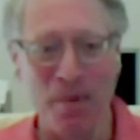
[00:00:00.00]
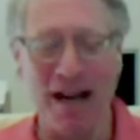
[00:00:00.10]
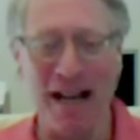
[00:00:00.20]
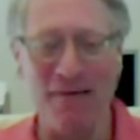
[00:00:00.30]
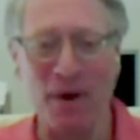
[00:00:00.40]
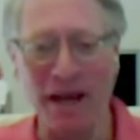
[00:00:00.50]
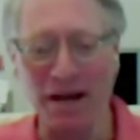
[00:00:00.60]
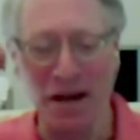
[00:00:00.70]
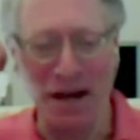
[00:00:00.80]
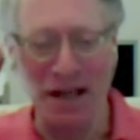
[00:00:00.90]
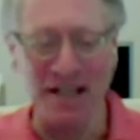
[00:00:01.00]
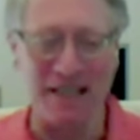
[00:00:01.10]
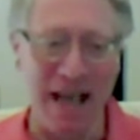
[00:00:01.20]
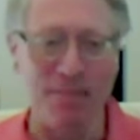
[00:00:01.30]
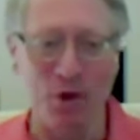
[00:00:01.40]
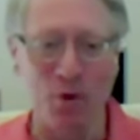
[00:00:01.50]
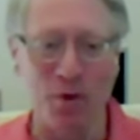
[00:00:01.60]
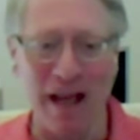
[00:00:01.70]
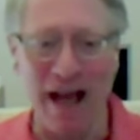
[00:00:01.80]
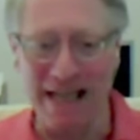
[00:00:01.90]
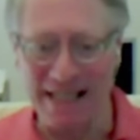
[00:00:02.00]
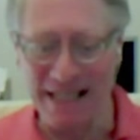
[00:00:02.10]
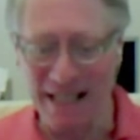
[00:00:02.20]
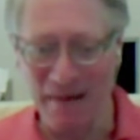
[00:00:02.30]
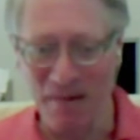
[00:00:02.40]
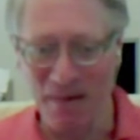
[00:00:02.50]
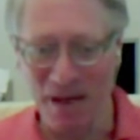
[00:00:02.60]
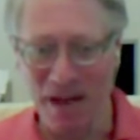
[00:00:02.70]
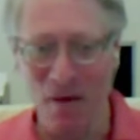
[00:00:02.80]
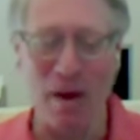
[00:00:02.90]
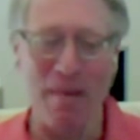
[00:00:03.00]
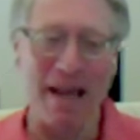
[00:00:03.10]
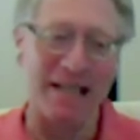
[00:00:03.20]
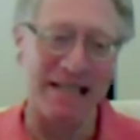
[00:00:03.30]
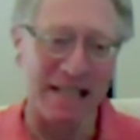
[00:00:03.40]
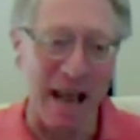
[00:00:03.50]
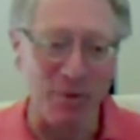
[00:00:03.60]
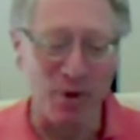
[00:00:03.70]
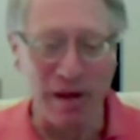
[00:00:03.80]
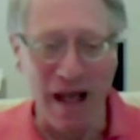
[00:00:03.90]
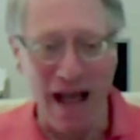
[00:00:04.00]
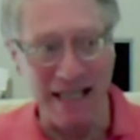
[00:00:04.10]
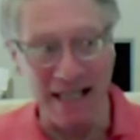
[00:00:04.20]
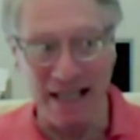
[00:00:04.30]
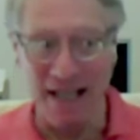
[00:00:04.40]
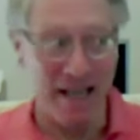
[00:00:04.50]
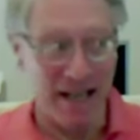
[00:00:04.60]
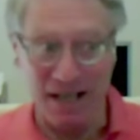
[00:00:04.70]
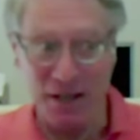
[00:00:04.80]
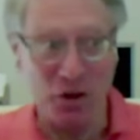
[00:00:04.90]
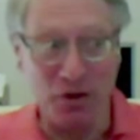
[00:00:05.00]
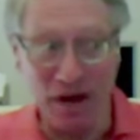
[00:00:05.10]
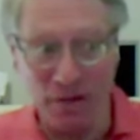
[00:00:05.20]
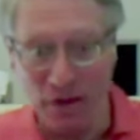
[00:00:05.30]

But if we conceptualize it, we may conceptualize it in two